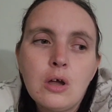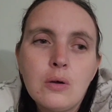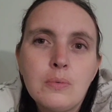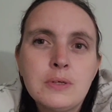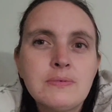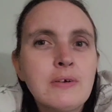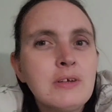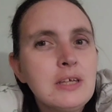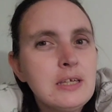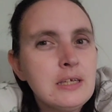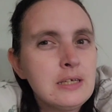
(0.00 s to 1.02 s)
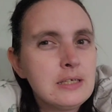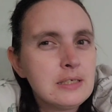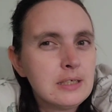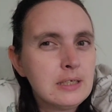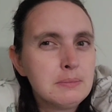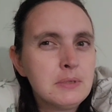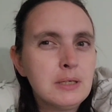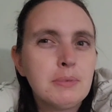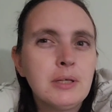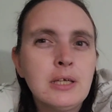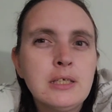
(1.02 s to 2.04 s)
was very easily
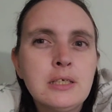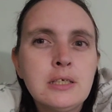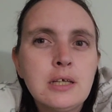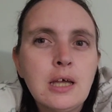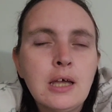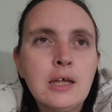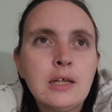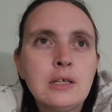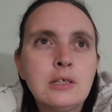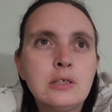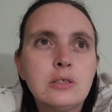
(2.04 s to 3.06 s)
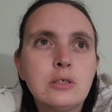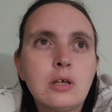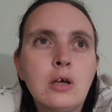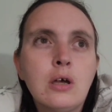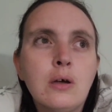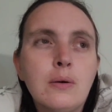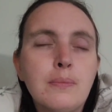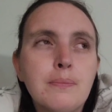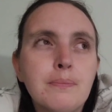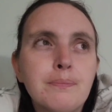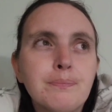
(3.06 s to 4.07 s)
manipulated, and
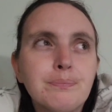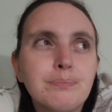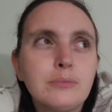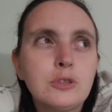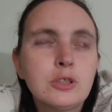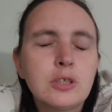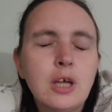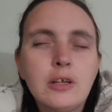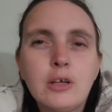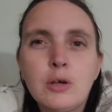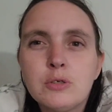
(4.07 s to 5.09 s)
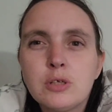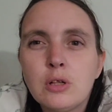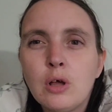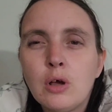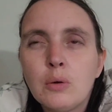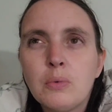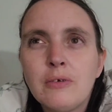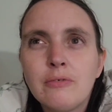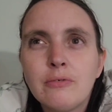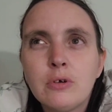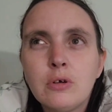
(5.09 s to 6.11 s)
just kind of goes along with
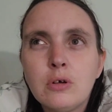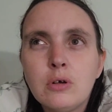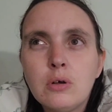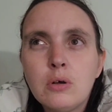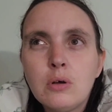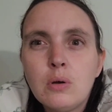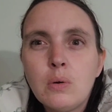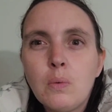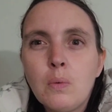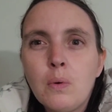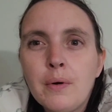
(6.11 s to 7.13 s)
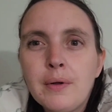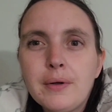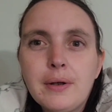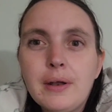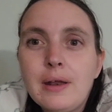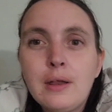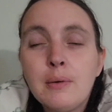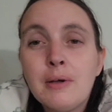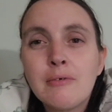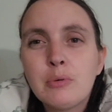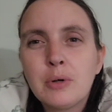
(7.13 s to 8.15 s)
what, you know,
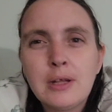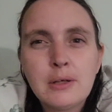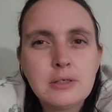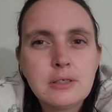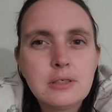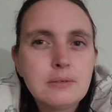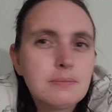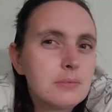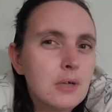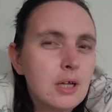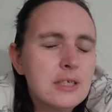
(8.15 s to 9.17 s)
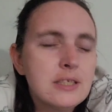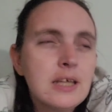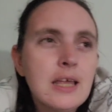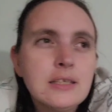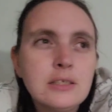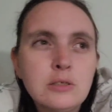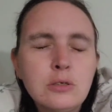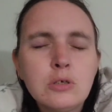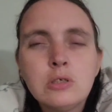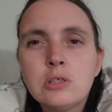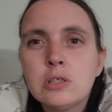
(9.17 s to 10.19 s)
everyone else kind of says and
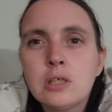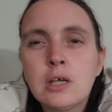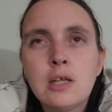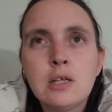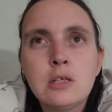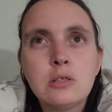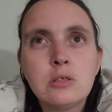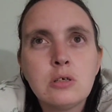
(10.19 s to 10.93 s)
does, and